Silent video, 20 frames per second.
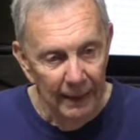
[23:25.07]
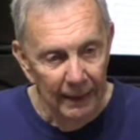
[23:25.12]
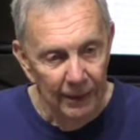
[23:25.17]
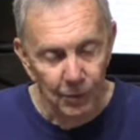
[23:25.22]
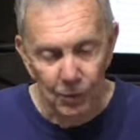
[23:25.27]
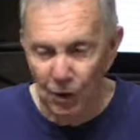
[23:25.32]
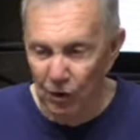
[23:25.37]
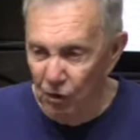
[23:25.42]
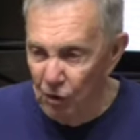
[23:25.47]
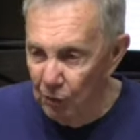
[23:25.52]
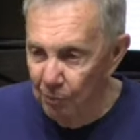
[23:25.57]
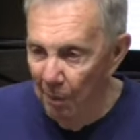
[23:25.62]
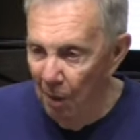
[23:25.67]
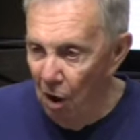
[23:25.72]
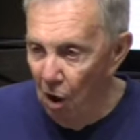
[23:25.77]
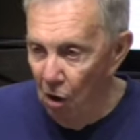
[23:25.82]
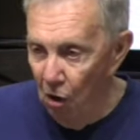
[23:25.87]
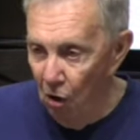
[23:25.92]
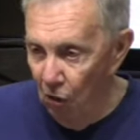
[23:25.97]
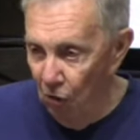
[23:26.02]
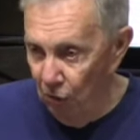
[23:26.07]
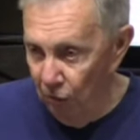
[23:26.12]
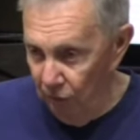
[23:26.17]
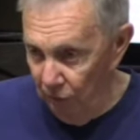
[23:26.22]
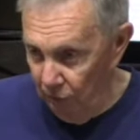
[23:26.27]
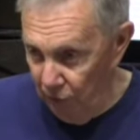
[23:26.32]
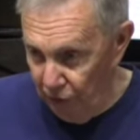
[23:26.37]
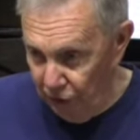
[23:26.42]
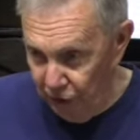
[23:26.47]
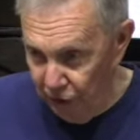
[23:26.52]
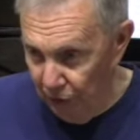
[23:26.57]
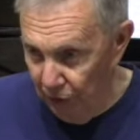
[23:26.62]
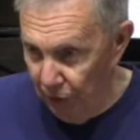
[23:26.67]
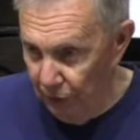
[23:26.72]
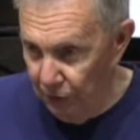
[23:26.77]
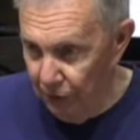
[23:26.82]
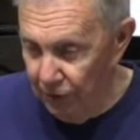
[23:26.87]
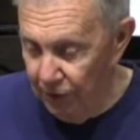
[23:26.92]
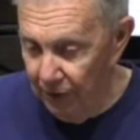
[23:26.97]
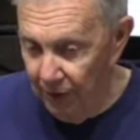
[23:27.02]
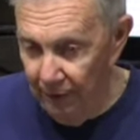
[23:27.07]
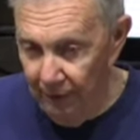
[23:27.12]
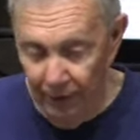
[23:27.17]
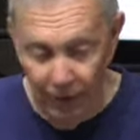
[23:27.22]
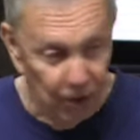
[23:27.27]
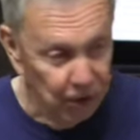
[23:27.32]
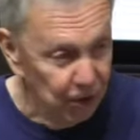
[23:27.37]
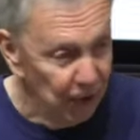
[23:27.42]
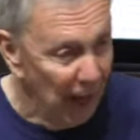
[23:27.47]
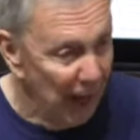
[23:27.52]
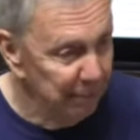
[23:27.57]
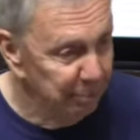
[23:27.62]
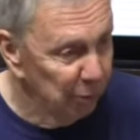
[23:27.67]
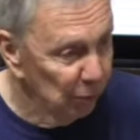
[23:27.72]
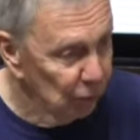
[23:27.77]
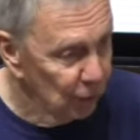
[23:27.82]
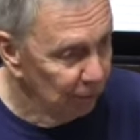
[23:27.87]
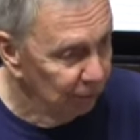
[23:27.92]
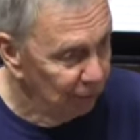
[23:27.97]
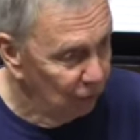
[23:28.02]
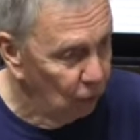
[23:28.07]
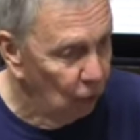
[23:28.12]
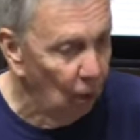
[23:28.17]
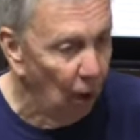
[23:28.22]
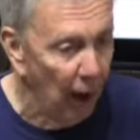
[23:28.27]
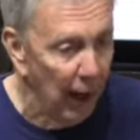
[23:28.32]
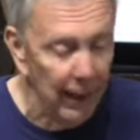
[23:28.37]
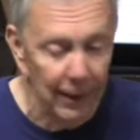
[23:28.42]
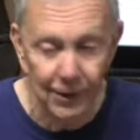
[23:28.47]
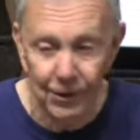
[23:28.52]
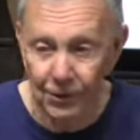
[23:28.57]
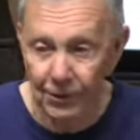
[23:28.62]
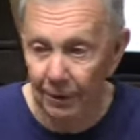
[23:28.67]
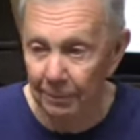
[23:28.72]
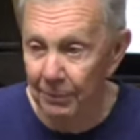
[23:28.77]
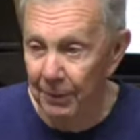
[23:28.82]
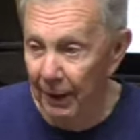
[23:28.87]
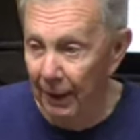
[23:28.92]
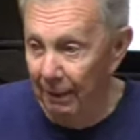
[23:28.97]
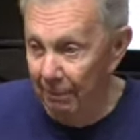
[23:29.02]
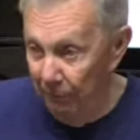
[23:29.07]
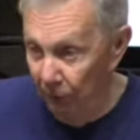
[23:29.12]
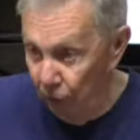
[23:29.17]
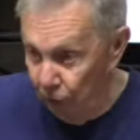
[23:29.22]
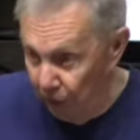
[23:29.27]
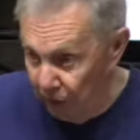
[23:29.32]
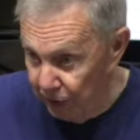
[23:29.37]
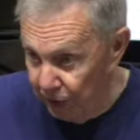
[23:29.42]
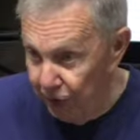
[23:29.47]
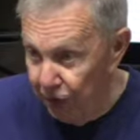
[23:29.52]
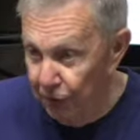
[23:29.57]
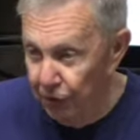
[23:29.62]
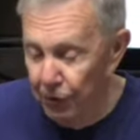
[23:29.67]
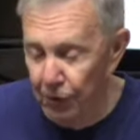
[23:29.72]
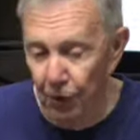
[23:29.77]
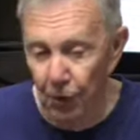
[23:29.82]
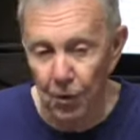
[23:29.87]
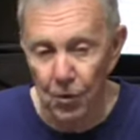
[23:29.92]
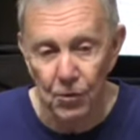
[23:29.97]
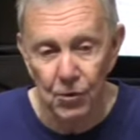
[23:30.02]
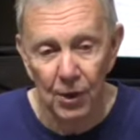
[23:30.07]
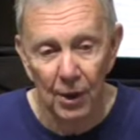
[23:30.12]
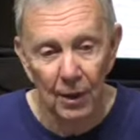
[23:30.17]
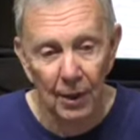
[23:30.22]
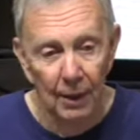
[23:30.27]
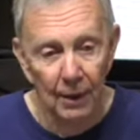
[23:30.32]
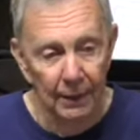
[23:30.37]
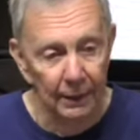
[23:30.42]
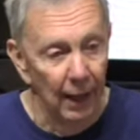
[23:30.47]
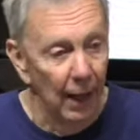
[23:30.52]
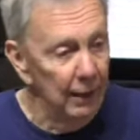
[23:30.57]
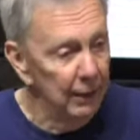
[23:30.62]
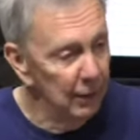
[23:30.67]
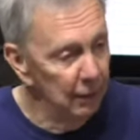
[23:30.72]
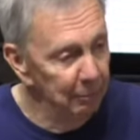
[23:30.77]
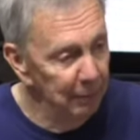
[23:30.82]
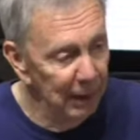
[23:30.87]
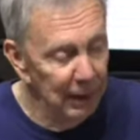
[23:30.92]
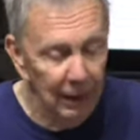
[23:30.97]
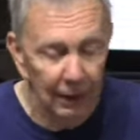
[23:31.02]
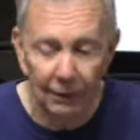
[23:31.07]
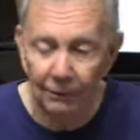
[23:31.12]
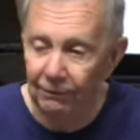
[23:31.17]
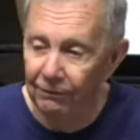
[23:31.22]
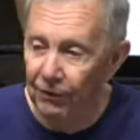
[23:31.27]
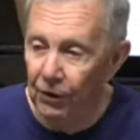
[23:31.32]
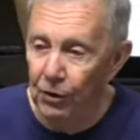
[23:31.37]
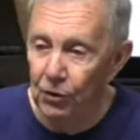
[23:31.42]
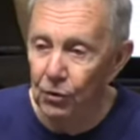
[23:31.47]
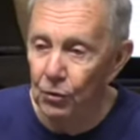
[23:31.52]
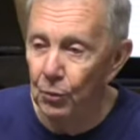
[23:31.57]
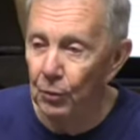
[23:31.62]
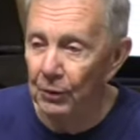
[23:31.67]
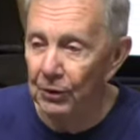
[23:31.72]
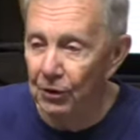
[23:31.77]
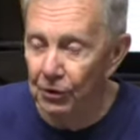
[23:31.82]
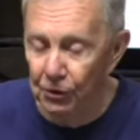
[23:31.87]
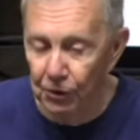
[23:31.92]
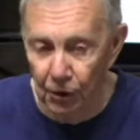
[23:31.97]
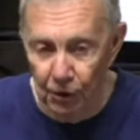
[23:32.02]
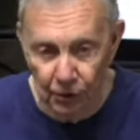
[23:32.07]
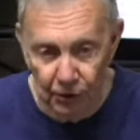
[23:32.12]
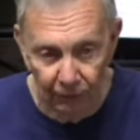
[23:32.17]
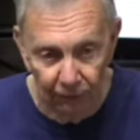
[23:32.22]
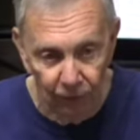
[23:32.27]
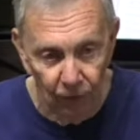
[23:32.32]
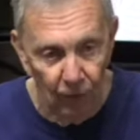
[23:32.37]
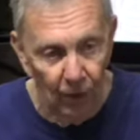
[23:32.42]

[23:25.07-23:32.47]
It was a small church, Disciples of Christ, sometimes a Christian church, not to be confused with the Church of